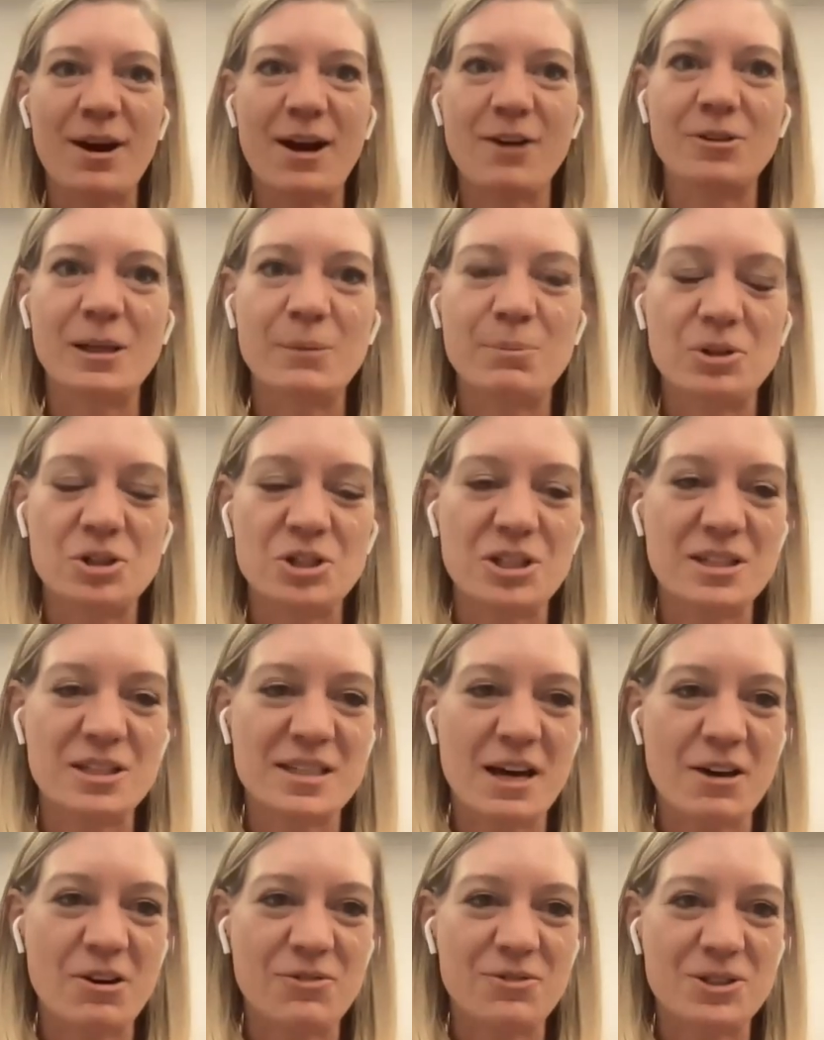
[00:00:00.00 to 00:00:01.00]
proudly push
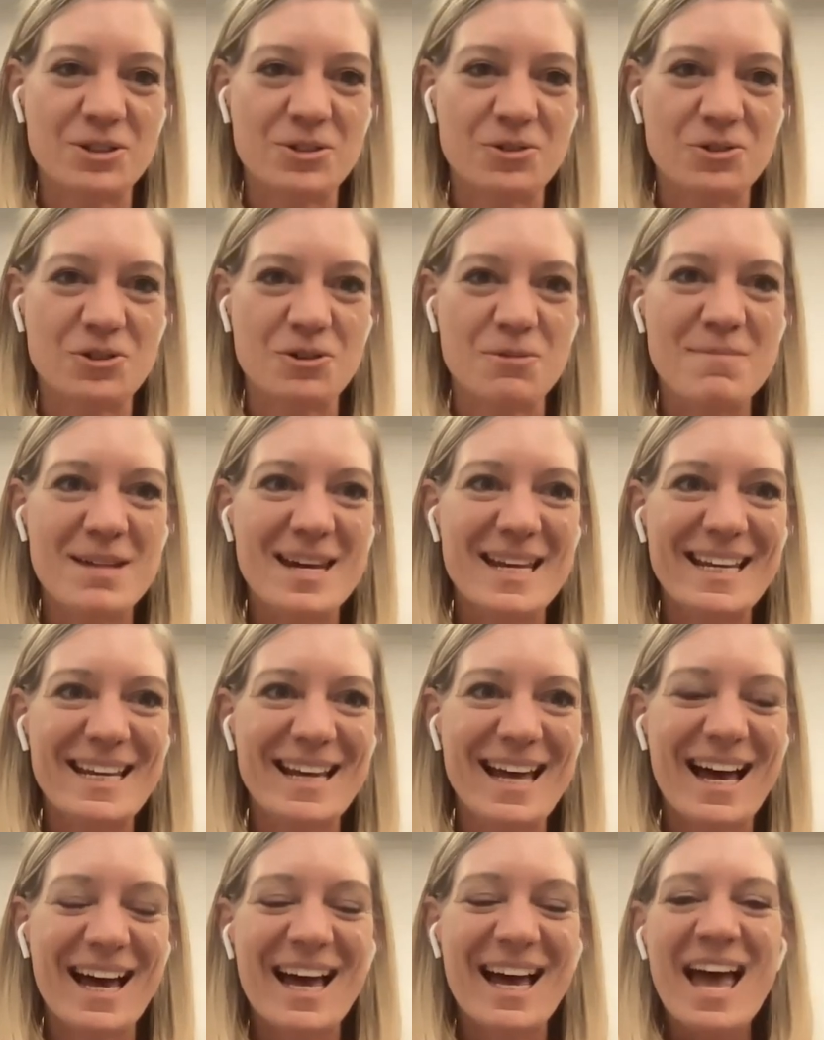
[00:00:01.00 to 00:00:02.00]
this out over social
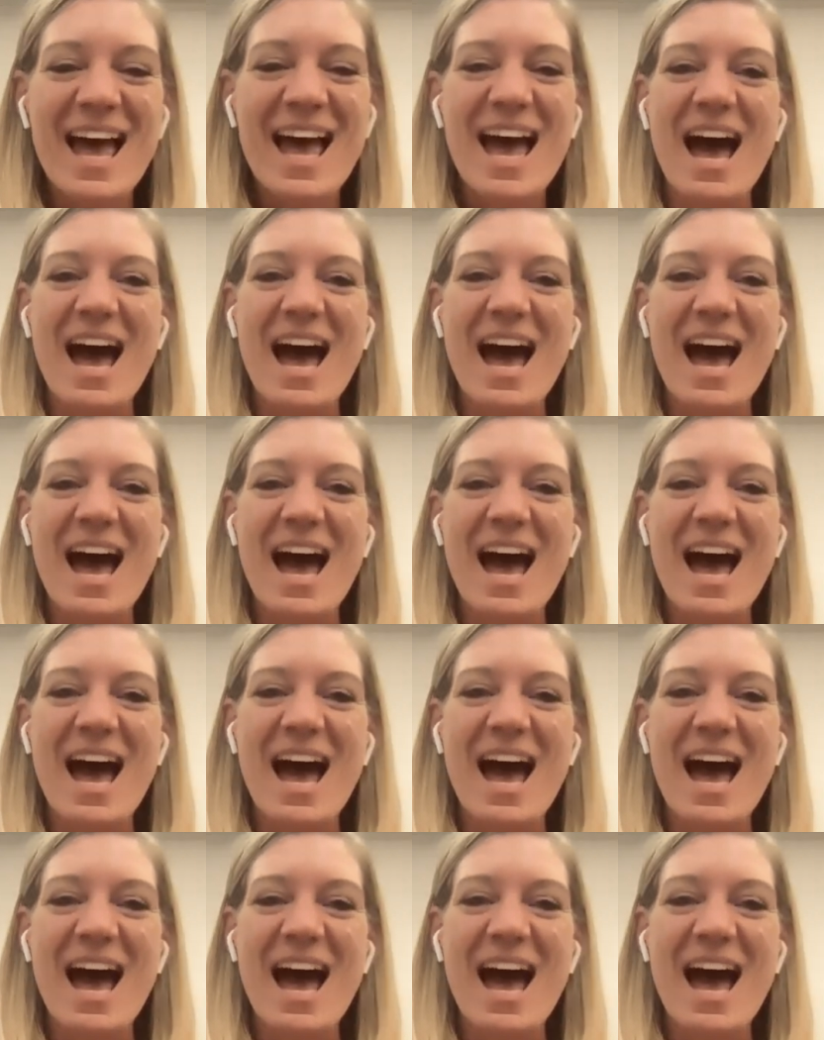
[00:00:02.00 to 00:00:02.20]
media,